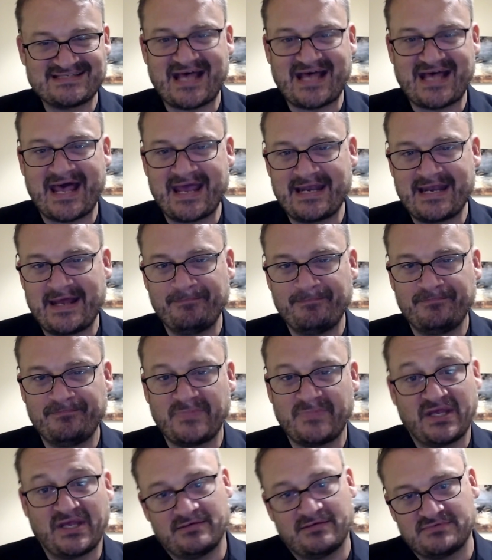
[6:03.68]
A&M
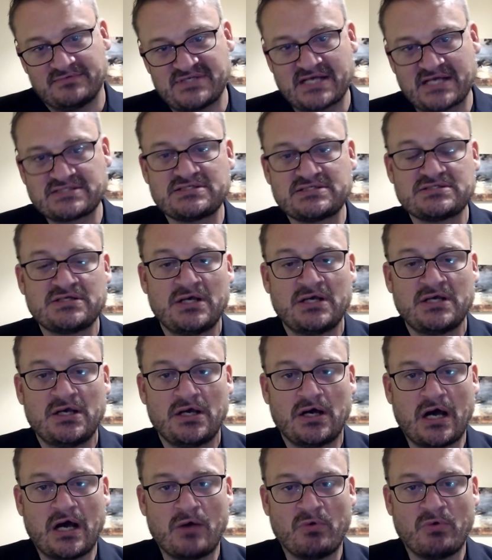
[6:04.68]
in Texas,
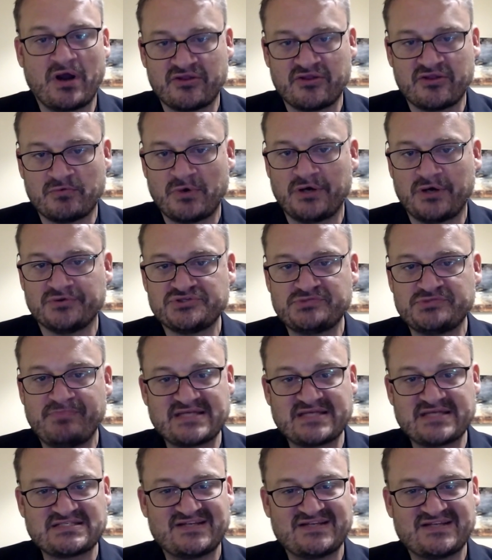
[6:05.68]
one of the world's
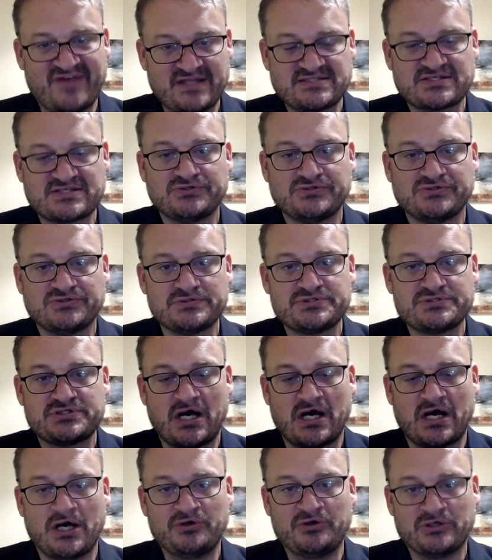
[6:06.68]
best vet schools,
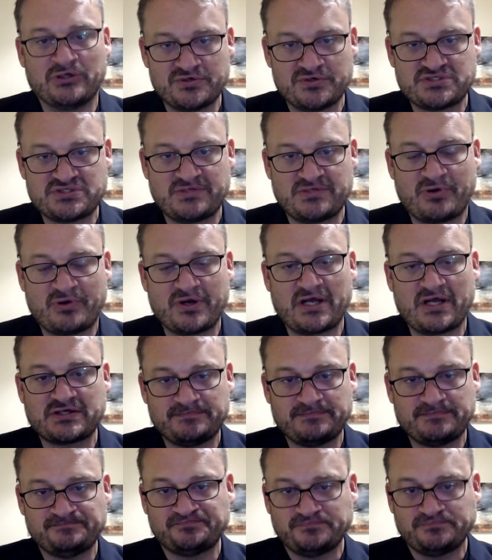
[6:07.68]
who launched the product.
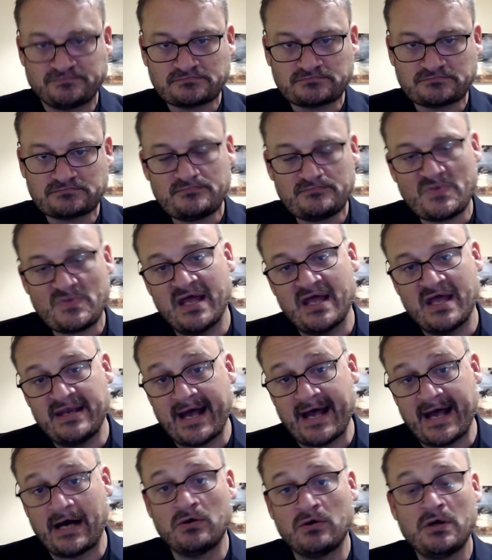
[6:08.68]

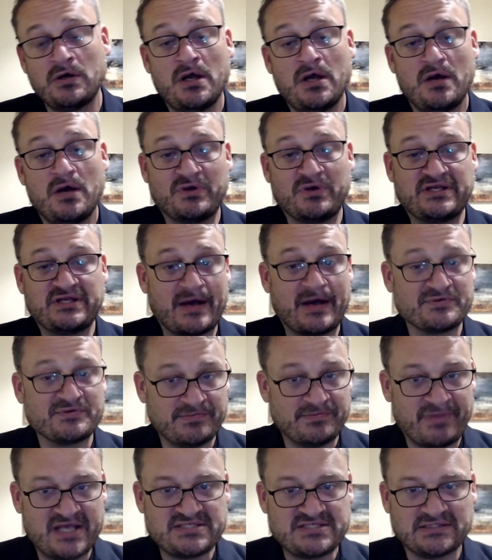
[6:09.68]
Now, that was a
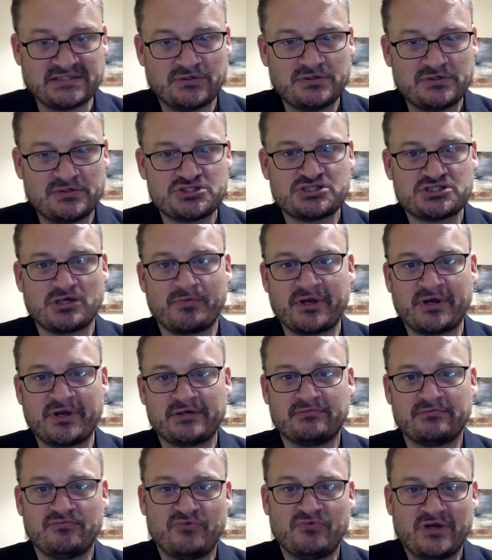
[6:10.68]
beta launch, so we could
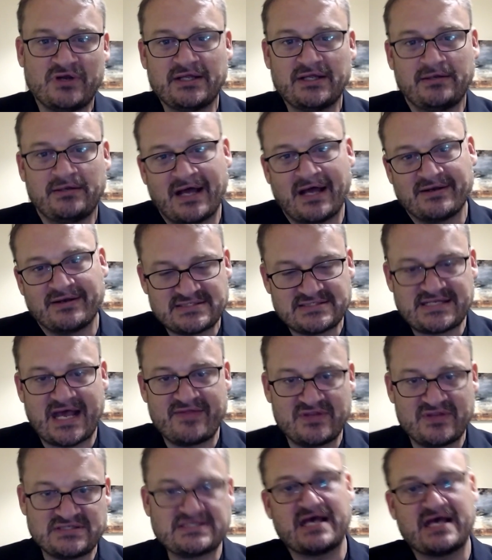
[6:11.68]
really understand the
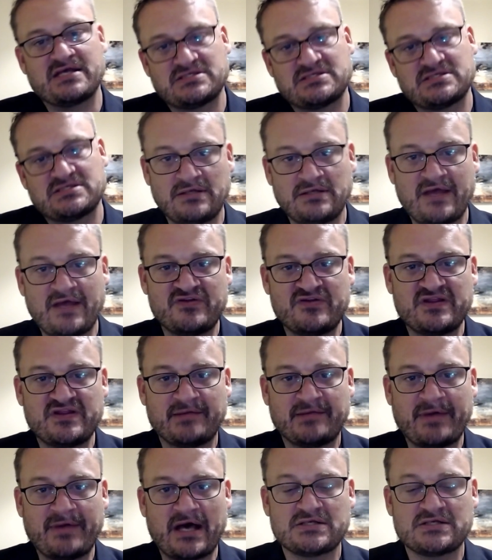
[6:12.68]
test and everything
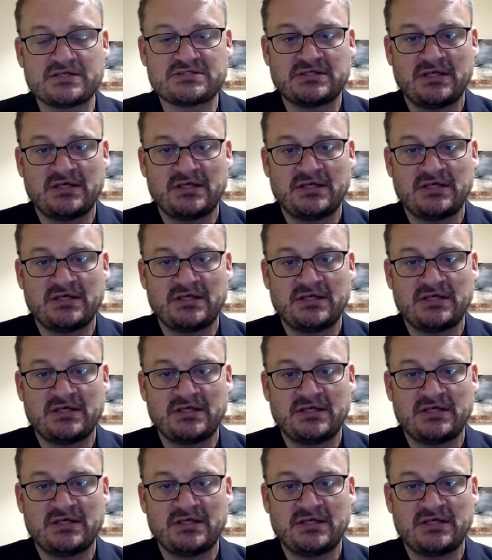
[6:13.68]
about it.